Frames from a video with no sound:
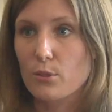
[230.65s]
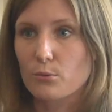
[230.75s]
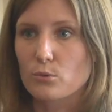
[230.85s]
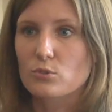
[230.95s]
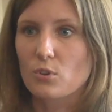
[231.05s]

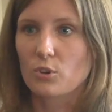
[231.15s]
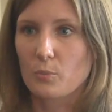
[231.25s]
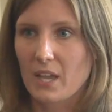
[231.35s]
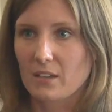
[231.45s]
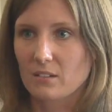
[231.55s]
through solar
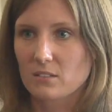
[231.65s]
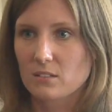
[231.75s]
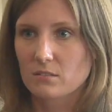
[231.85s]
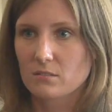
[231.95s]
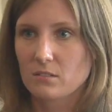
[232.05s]

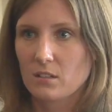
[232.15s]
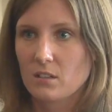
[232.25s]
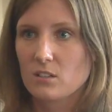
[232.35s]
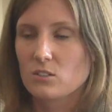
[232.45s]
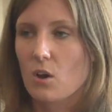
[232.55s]
panels
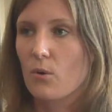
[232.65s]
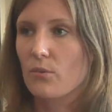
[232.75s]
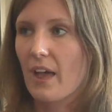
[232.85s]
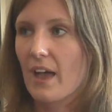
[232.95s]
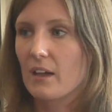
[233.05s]
so
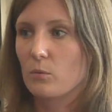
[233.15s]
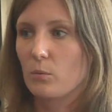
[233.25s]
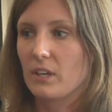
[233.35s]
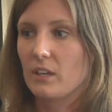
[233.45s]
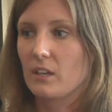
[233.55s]
that
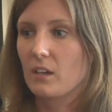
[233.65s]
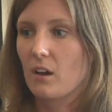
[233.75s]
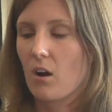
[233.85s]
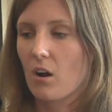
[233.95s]
we're